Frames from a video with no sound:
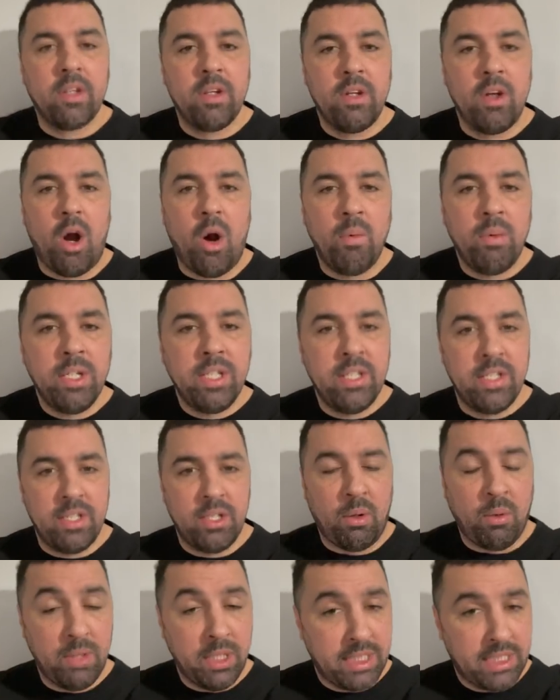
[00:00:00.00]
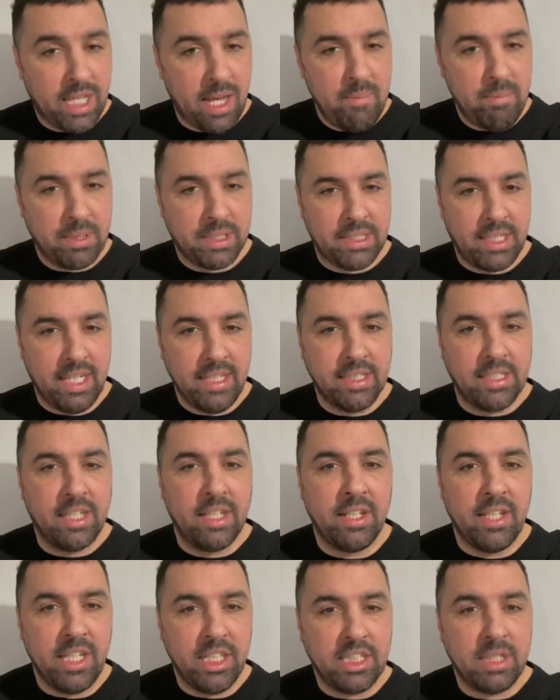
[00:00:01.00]
only 10%
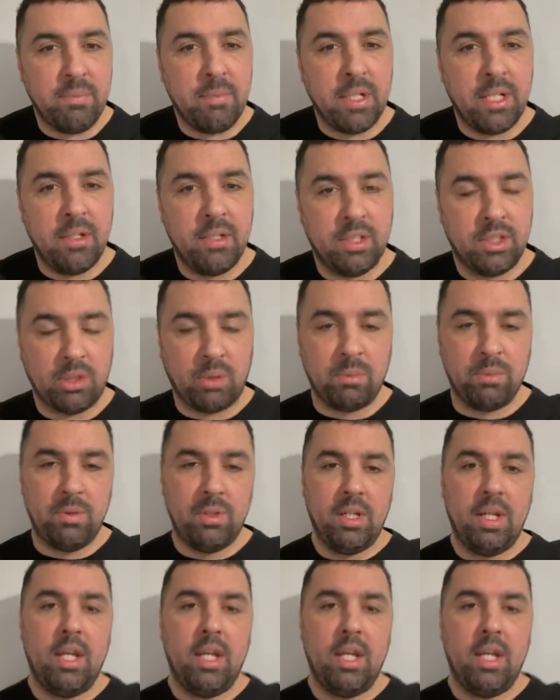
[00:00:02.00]
needs to be, so